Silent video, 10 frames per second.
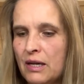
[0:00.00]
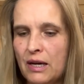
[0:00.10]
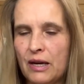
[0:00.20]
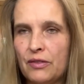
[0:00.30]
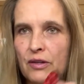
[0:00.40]

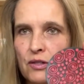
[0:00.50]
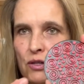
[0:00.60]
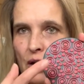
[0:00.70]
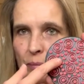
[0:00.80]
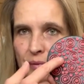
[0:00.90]
And the
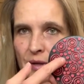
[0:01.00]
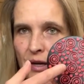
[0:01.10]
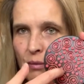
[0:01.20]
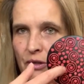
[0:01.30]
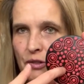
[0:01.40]
top that I
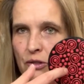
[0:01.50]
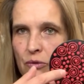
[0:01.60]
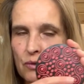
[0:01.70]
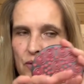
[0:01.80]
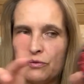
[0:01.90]
want to
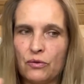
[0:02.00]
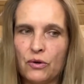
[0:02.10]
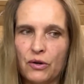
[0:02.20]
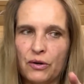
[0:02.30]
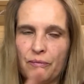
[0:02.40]
use
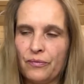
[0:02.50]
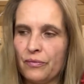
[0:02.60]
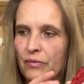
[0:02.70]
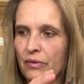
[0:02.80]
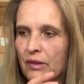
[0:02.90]
for
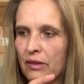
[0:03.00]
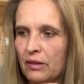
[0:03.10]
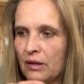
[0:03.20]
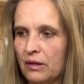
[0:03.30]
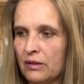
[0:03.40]

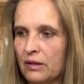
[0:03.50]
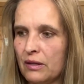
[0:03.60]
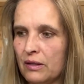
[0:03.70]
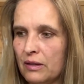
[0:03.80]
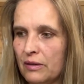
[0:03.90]

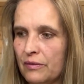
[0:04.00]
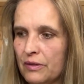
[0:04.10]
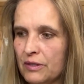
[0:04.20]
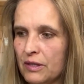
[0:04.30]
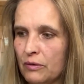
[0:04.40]
the
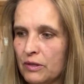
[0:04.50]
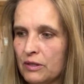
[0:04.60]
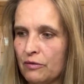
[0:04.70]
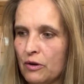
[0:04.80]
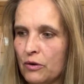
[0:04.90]
series
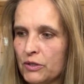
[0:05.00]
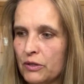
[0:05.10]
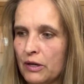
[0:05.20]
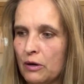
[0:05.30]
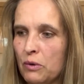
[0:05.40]
of coasters
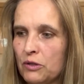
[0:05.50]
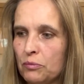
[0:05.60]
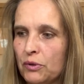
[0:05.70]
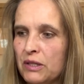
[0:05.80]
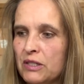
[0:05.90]
that I want to
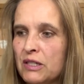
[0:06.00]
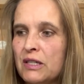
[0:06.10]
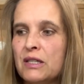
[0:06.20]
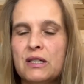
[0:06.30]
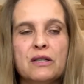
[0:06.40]
print,
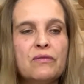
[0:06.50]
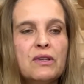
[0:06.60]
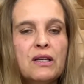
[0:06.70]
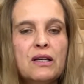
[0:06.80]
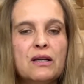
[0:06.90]

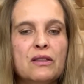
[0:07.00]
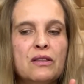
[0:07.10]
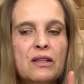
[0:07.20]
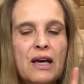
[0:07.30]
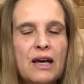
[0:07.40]

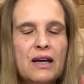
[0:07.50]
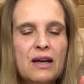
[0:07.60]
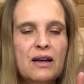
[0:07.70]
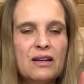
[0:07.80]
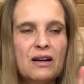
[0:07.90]

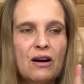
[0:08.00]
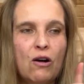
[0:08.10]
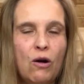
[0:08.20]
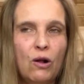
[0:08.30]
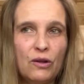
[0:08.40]
they
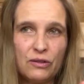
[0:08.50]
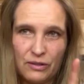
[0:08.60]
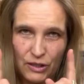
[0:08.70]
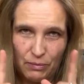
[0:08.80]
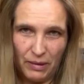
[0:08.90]
all
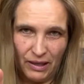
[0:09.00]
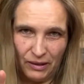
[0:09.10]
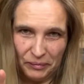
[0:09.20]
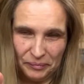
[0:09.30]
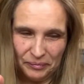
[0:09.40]
smell.